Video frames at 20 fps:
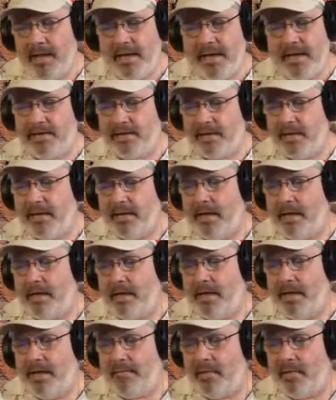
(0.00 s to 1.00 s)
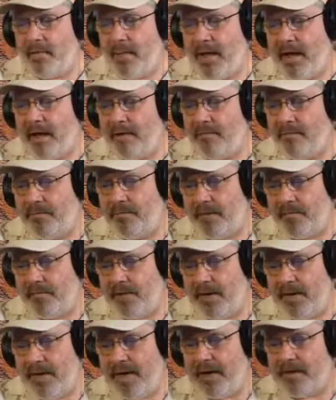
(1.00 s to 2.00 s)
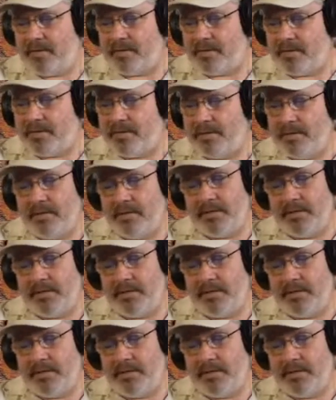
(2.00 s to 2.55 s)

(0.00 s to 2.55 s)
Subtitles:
Is it 11 pound, 15 ounce,